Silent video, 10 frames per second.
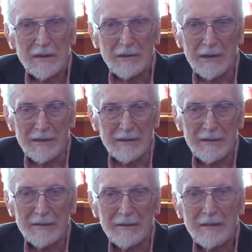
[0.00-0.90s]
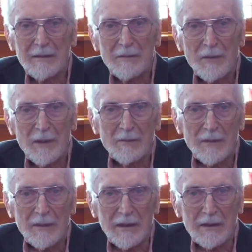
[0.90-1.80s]
Well, uh,
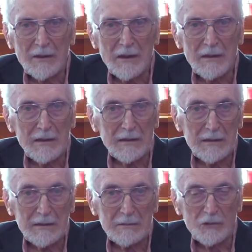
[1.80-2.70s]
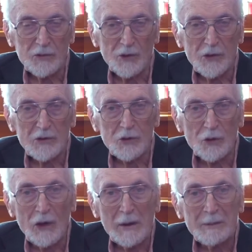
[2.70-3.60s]
I, I, was born,
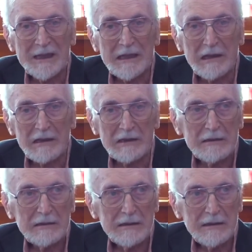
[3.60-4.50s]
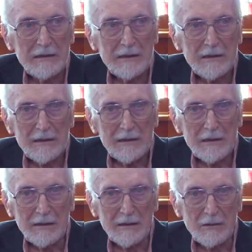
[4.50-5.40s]
grew up in Italy.
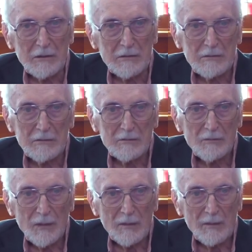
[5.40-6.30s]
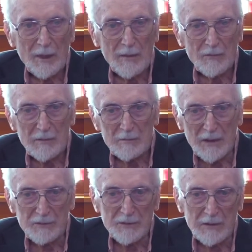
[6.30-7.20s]
Uh,
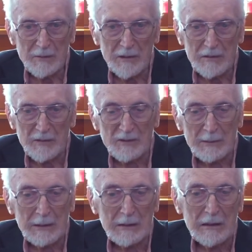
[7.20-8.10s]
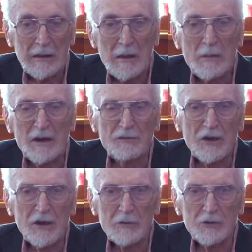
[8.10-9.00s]
my, my, uh, my,
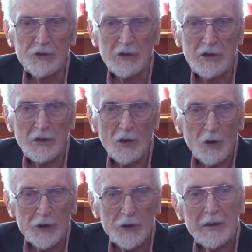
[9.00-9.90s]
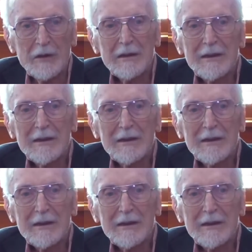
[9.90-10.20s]
father was a lawyer,